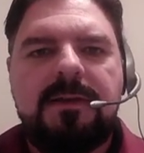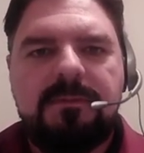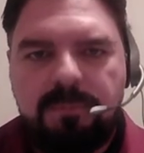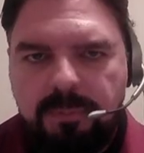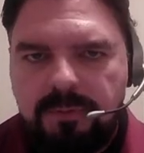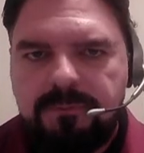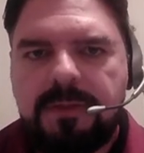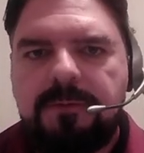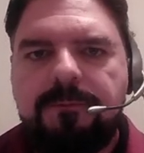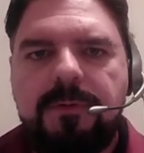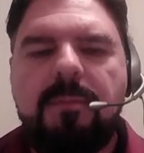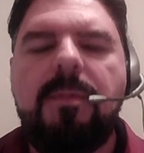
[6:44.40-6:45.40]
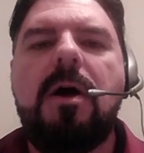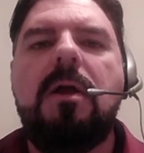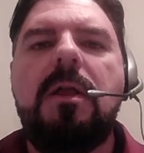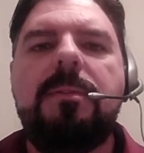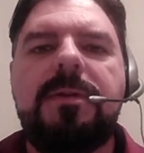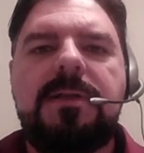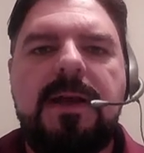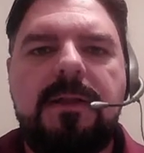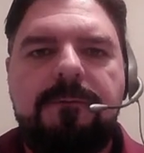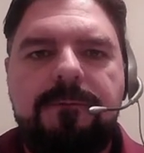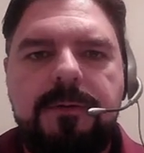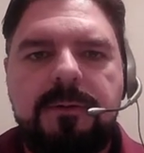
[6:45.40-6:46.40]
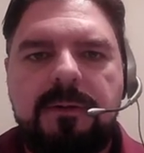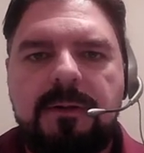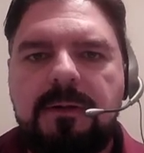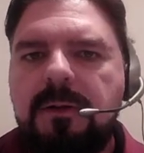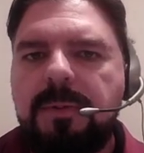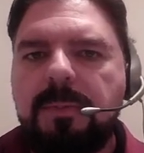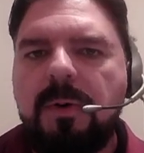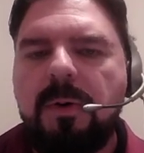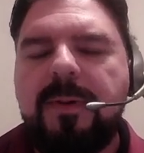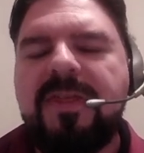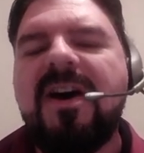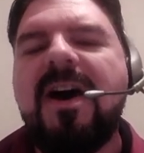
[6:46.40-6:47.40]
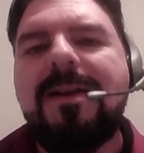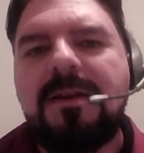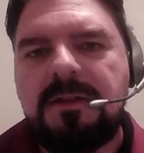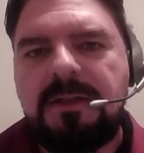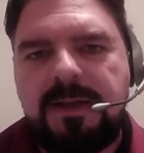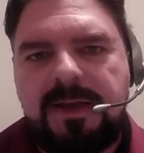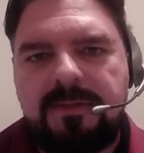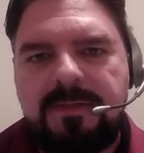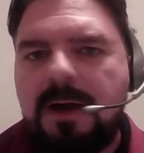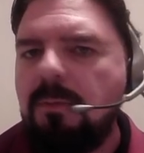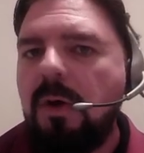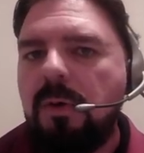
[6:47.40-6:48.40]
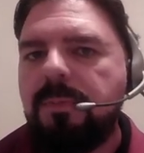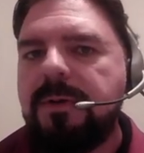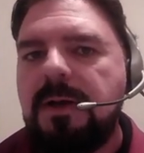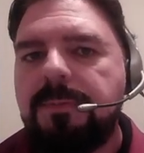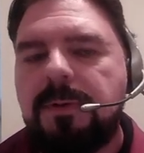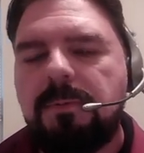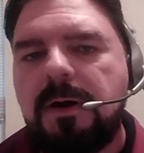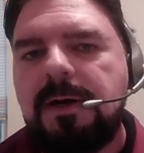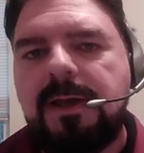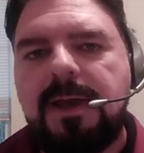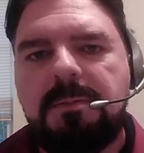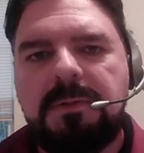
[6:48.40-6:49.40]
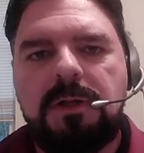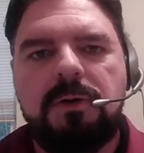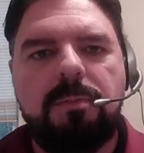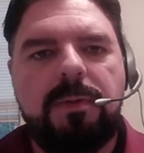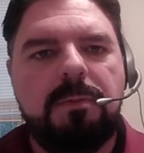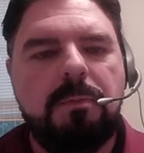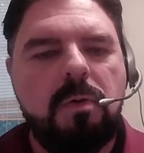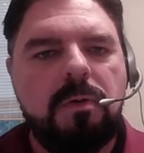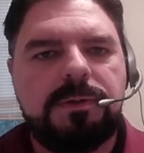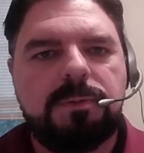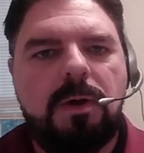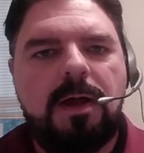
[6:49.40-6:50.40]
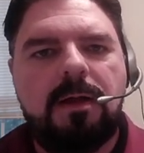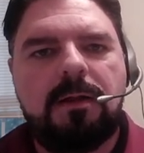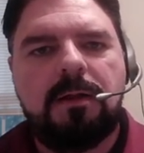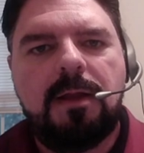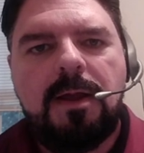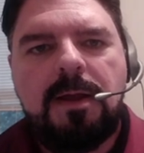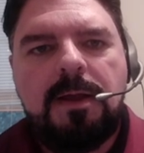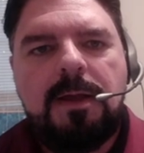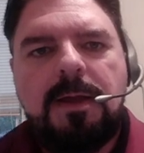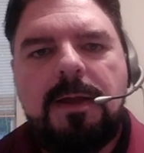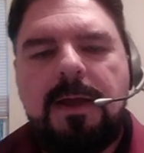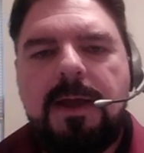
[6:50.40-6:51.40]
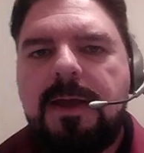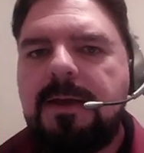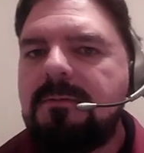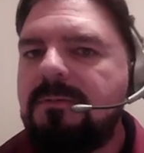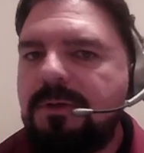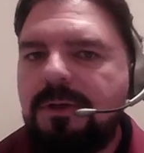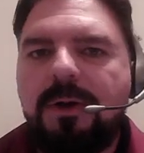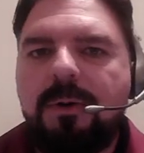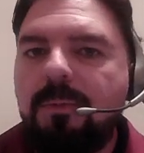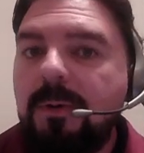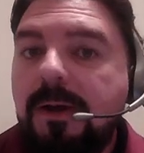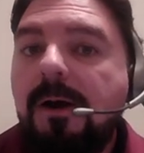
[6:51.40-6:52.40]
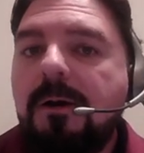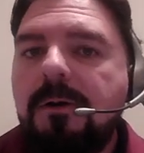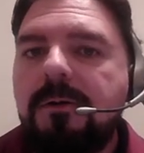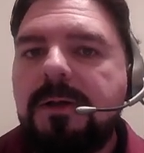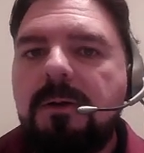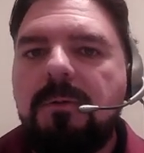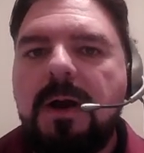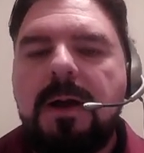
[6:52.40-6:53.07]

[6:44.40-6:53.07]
moving the football up and down the field a little bit more methodically. That will open up the running game a little bit more as well. And, you know, we are going to get